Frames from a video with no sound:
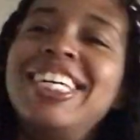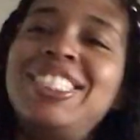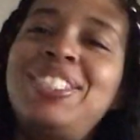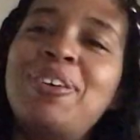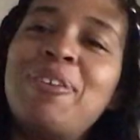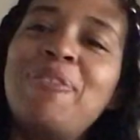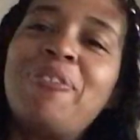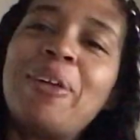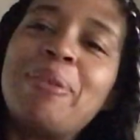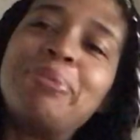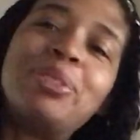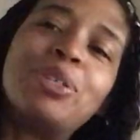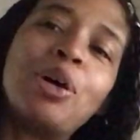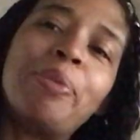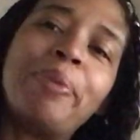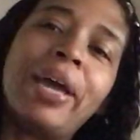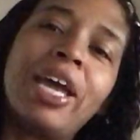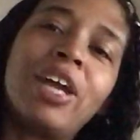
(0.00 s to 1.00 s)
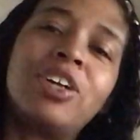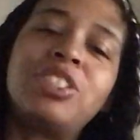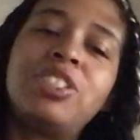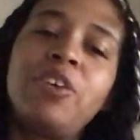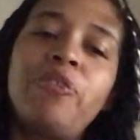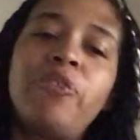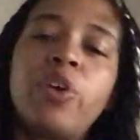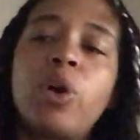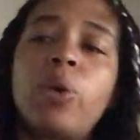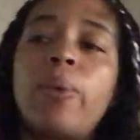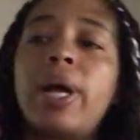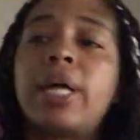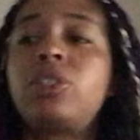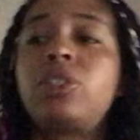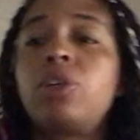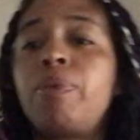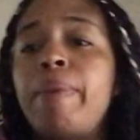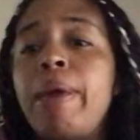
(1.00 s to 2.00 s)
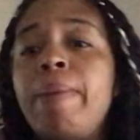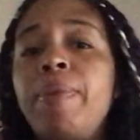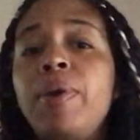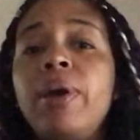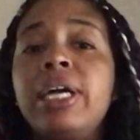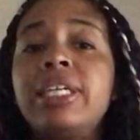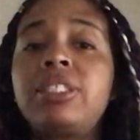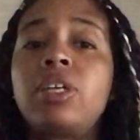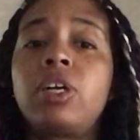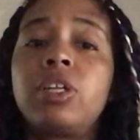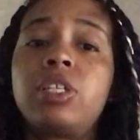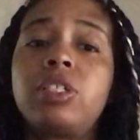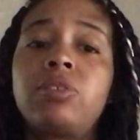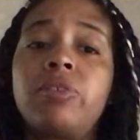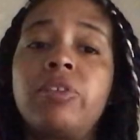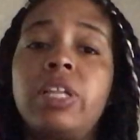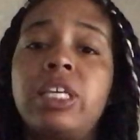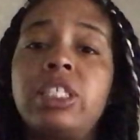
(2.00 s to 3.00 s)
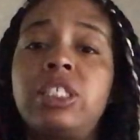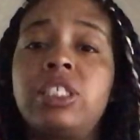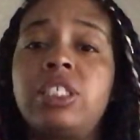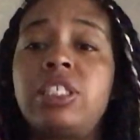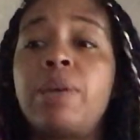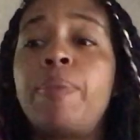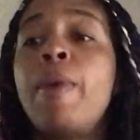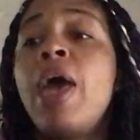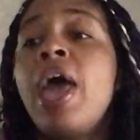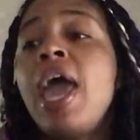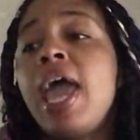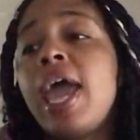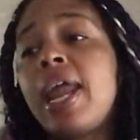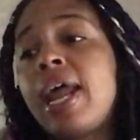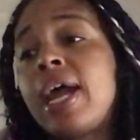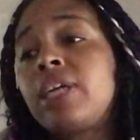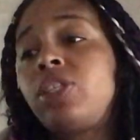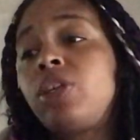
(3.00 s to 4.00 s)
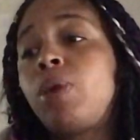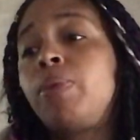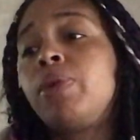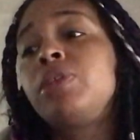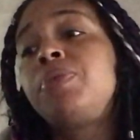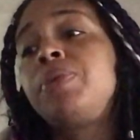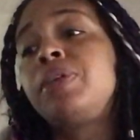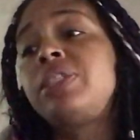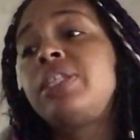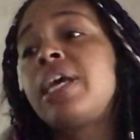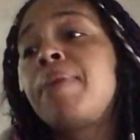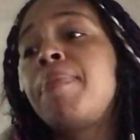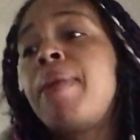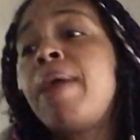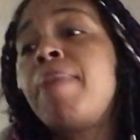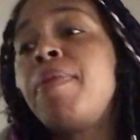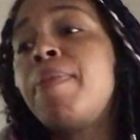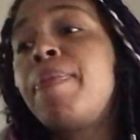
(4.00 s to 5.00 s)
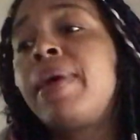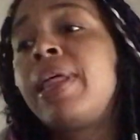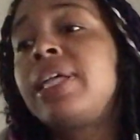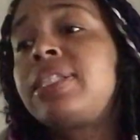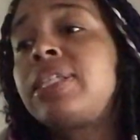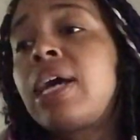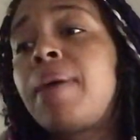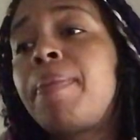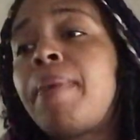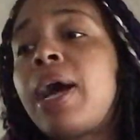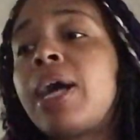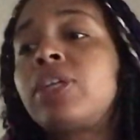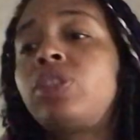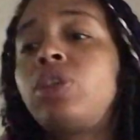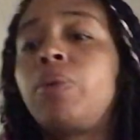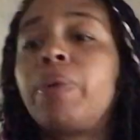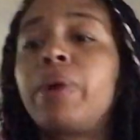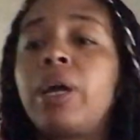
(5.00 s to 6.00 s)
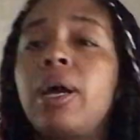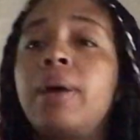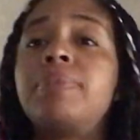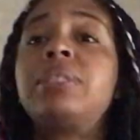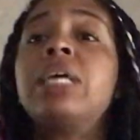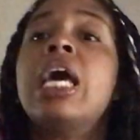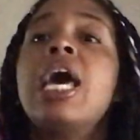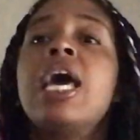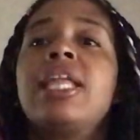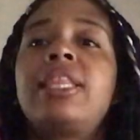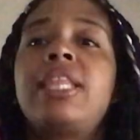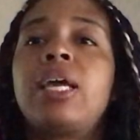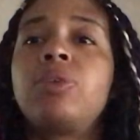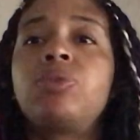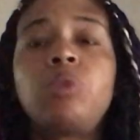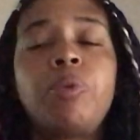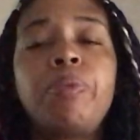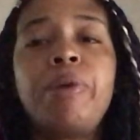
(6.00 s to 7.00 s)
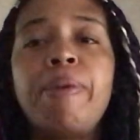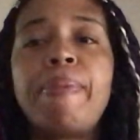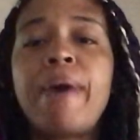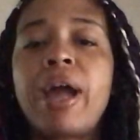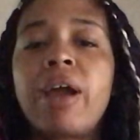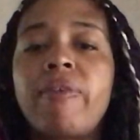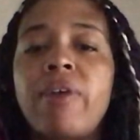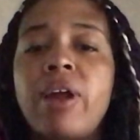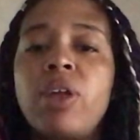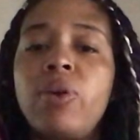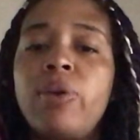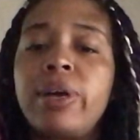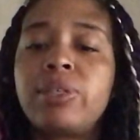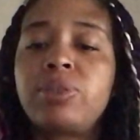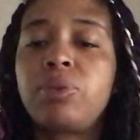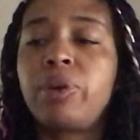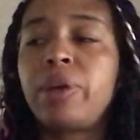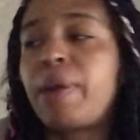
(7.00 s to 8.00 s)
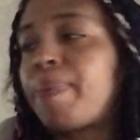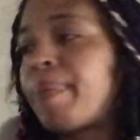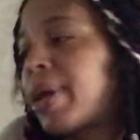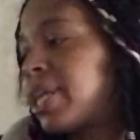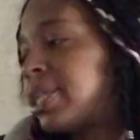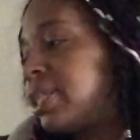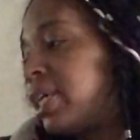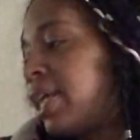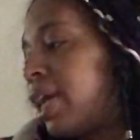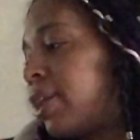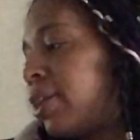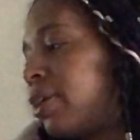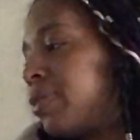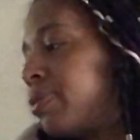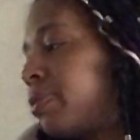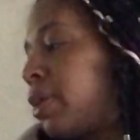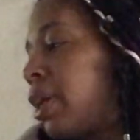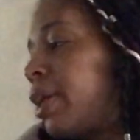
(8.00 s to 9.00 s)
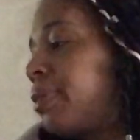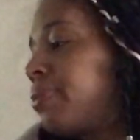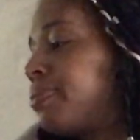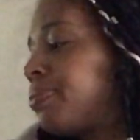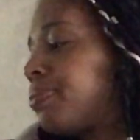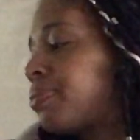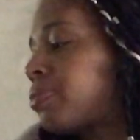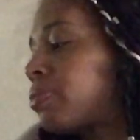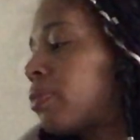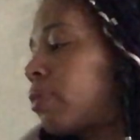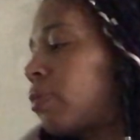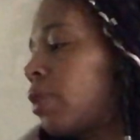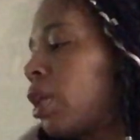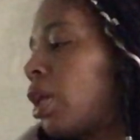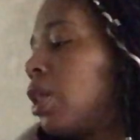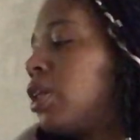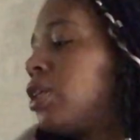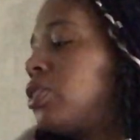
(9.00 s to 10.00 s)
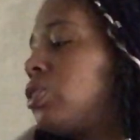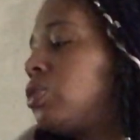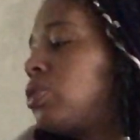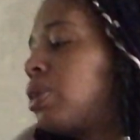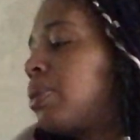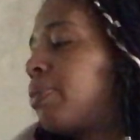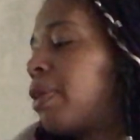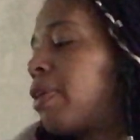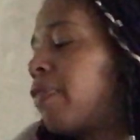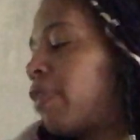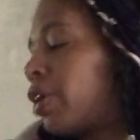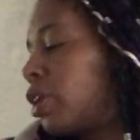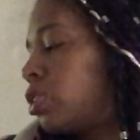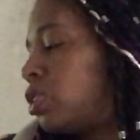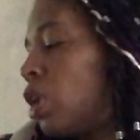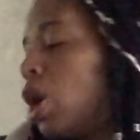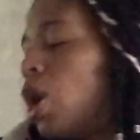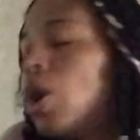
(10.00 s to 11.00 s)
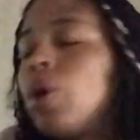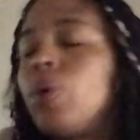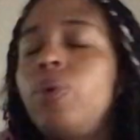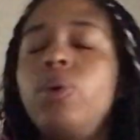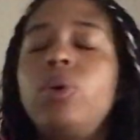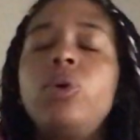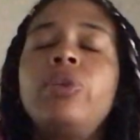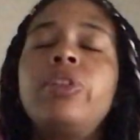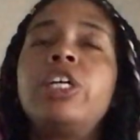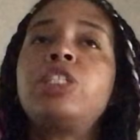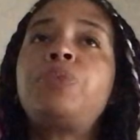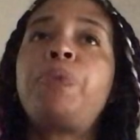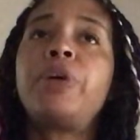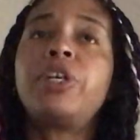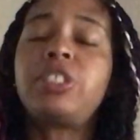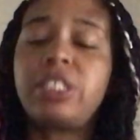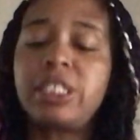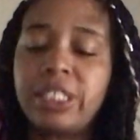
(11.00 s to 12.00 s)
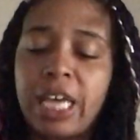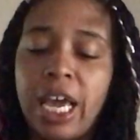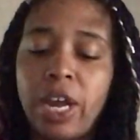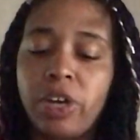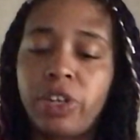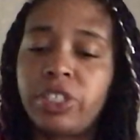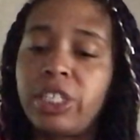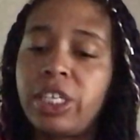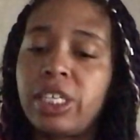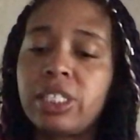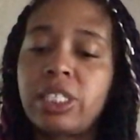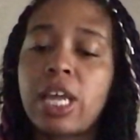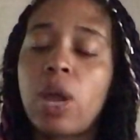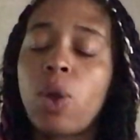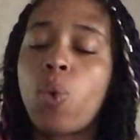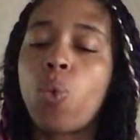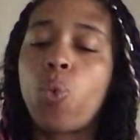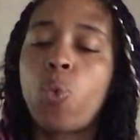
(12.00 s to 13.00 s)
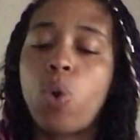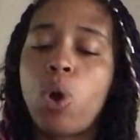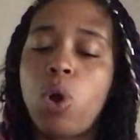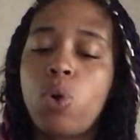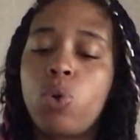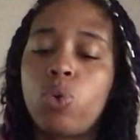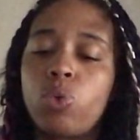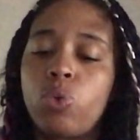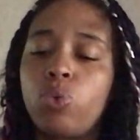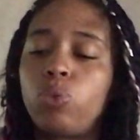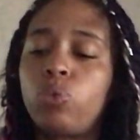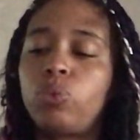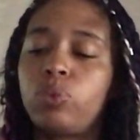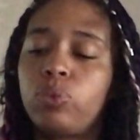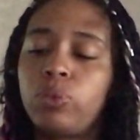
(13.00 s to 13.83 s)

Twin flame soulmate energy, Four of Wands. So maybe you guys started this relationship in October. Spirit saying maybe by the time October comes, things will be back right. You guys will get back together. Okay, let's do some love cards. Whoo, this person's energy is like, whoa.